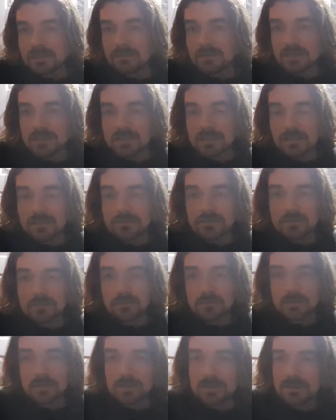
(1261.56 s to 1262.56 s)
if you're
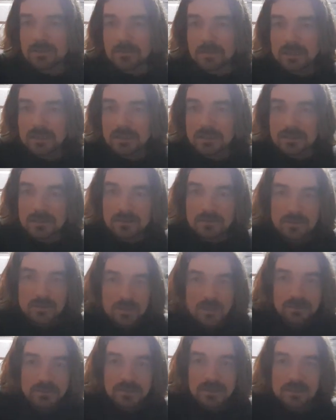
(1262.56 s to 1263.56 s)
self-employed, because if
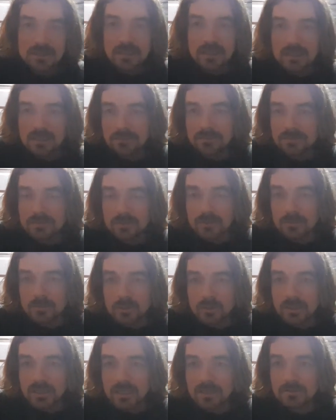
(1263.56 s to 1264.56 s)
you have to stay a few
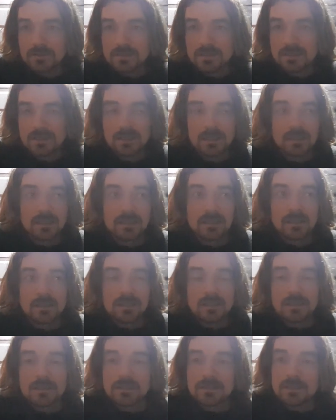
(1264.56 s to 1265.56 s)
more hours
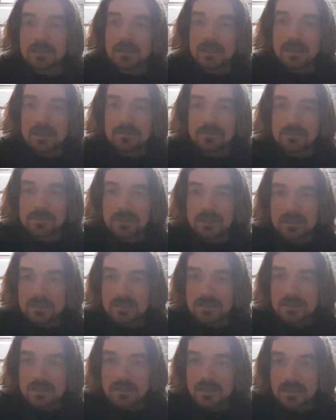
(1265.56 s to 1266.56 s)
to get
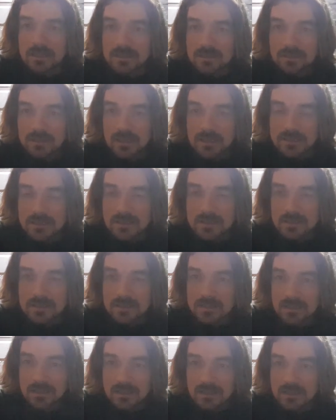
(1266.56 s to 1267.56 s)
finished, then
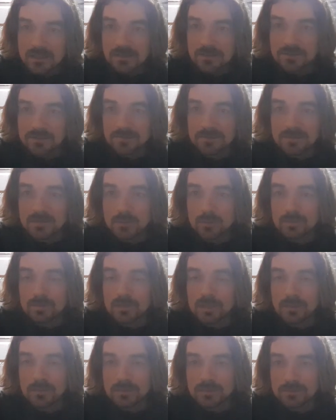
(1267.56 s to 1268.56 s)
that's no
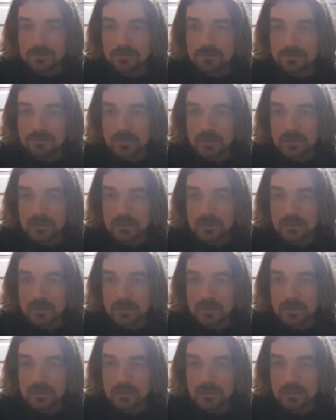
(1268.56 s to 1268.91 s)
problem.